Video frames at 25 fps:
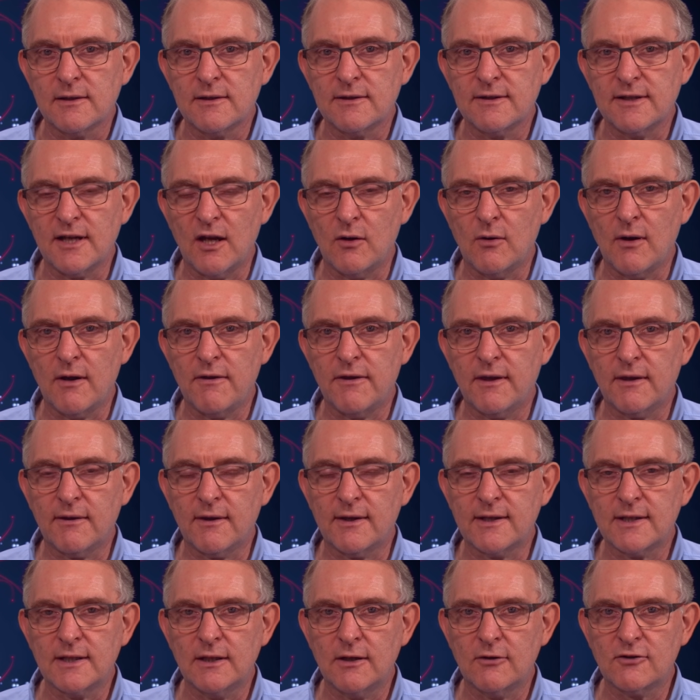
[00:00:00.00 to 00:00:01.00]
So I think
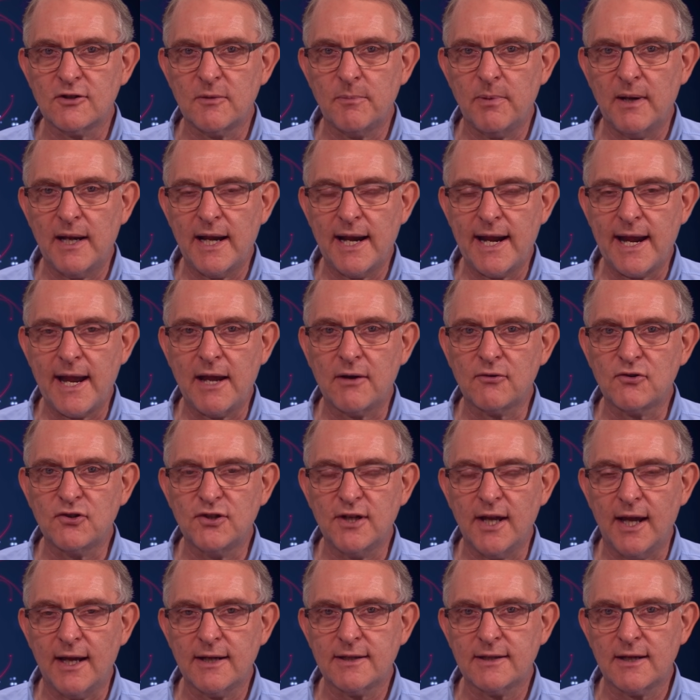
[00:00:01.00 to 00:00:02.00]
there's a lot to play out
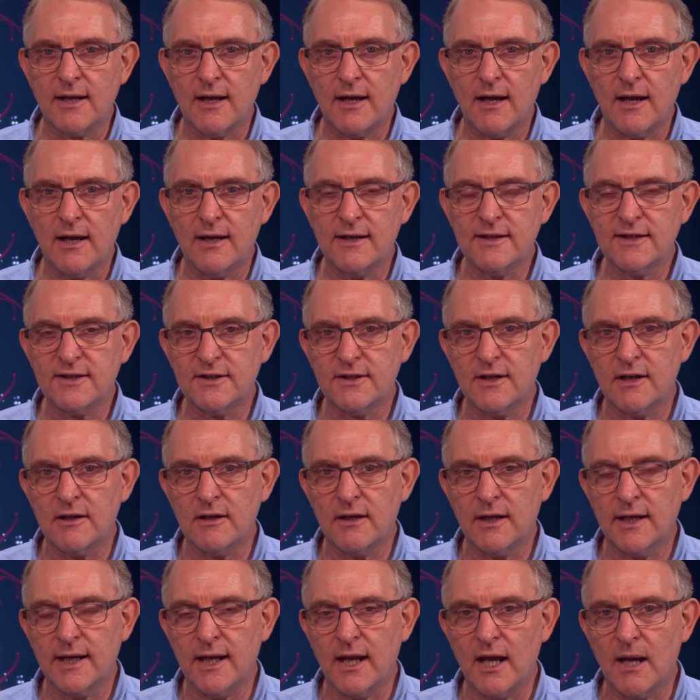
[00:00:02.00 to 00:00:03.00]
yet. I
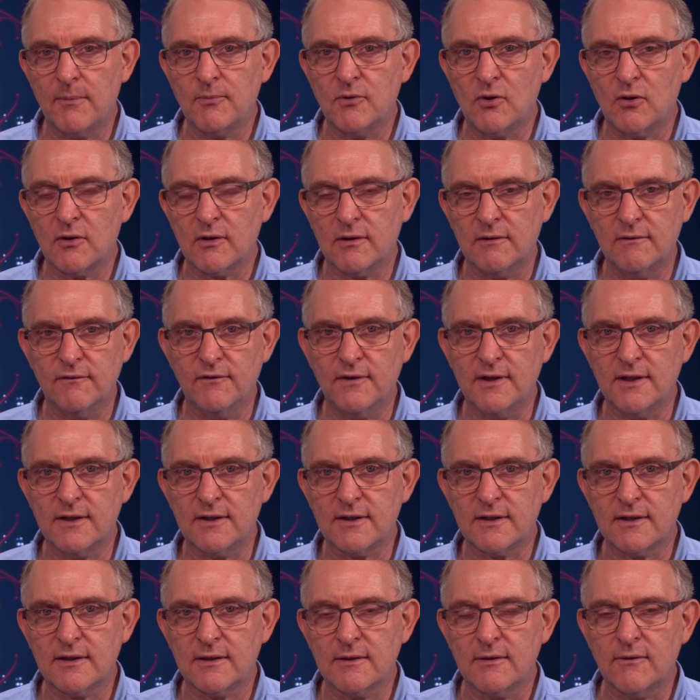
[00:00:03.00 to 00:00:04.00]
certainly am not
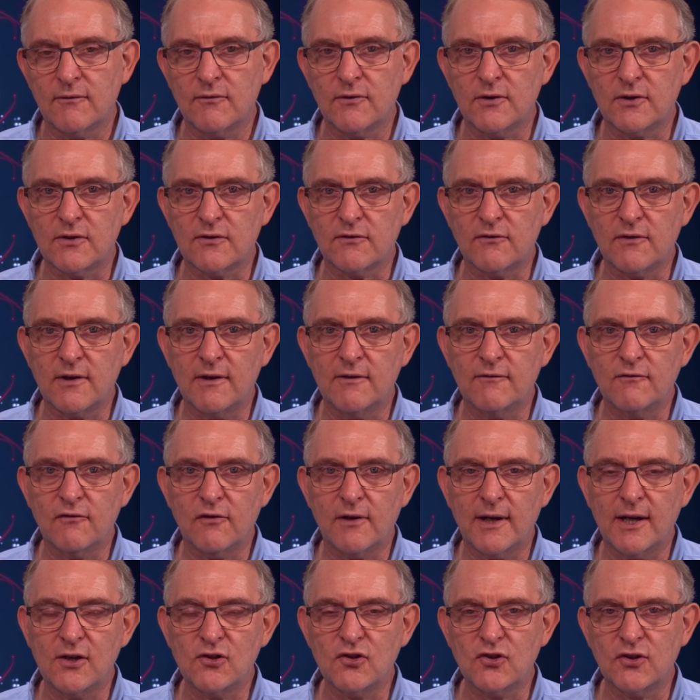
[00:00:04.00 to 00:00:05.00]
convinced that
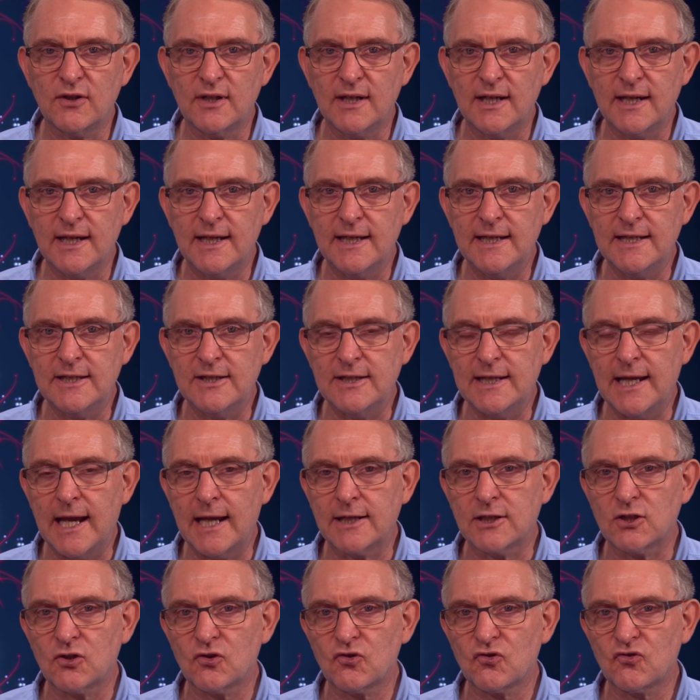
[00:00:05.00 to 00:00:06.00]
inflation is
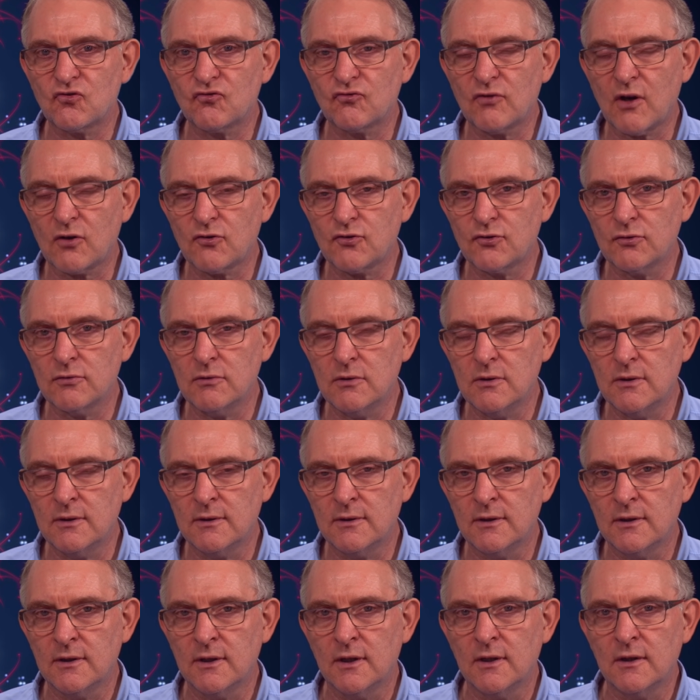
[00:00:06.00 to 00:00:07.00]
yet structural,
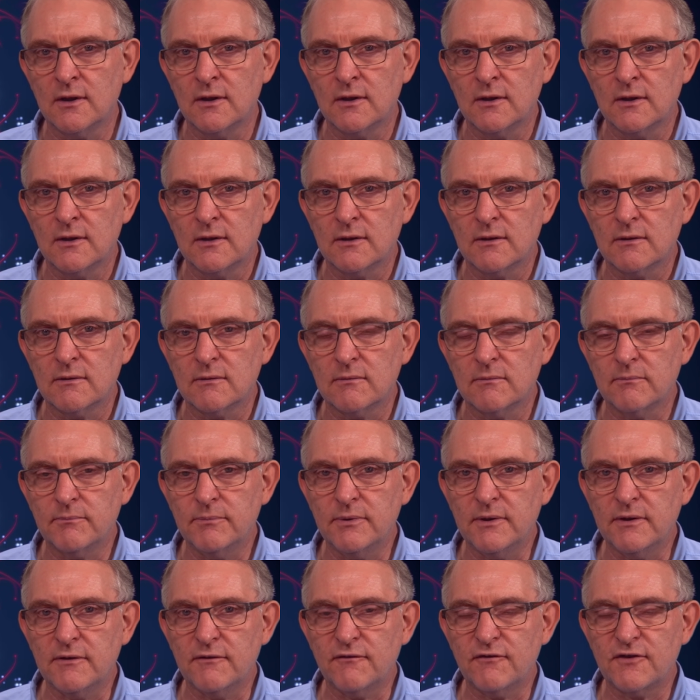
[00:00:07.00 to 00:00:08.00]

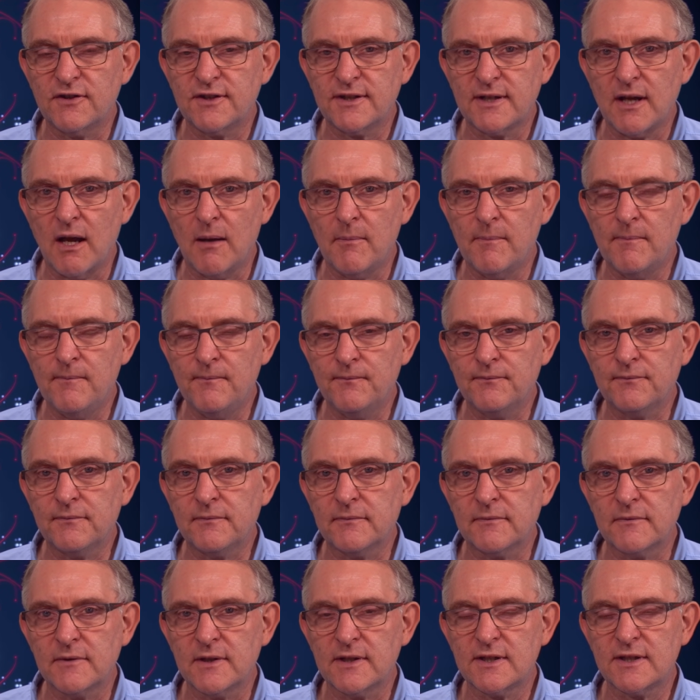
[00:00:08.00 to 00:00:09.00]
but for some,
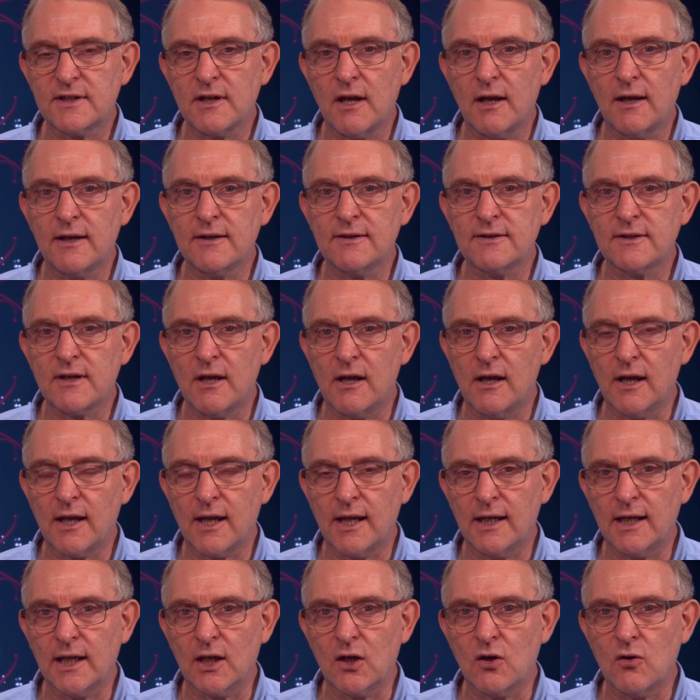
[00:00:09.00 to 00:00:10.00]
the signs are
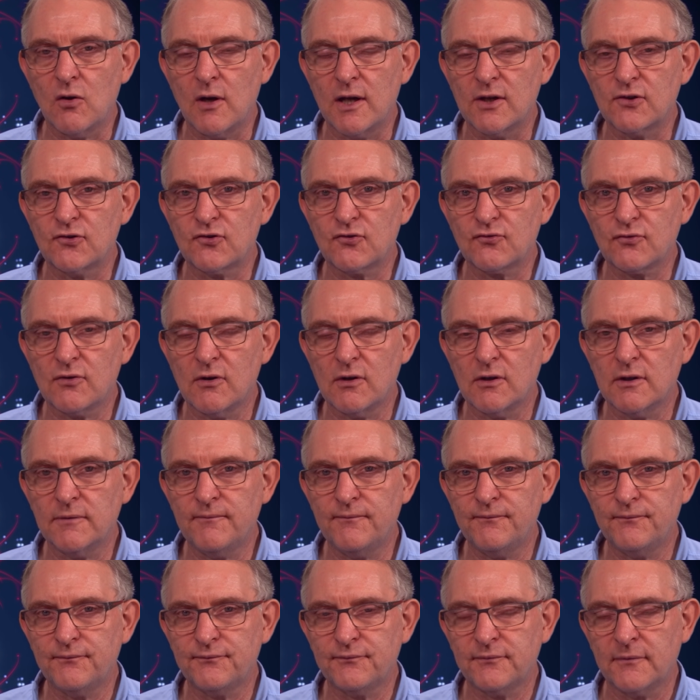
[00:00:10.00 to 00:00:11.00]
getting quite
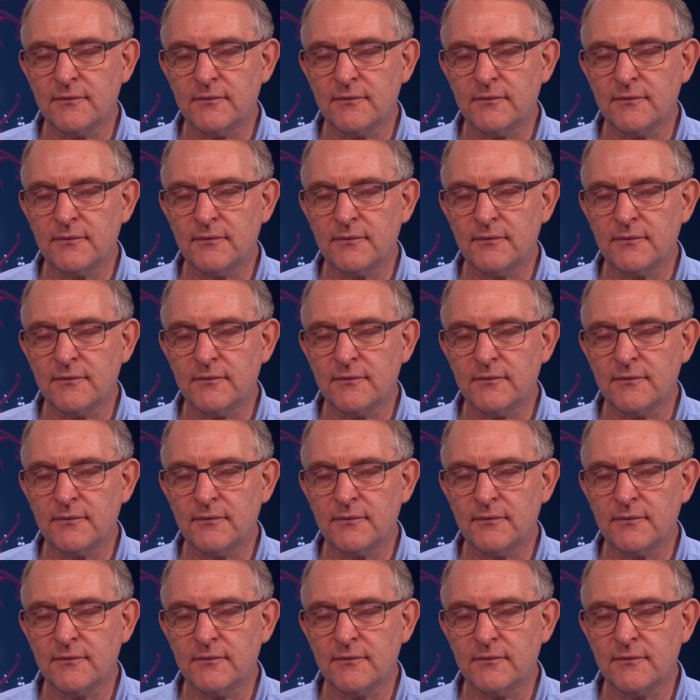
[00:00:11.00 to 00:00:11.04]
strong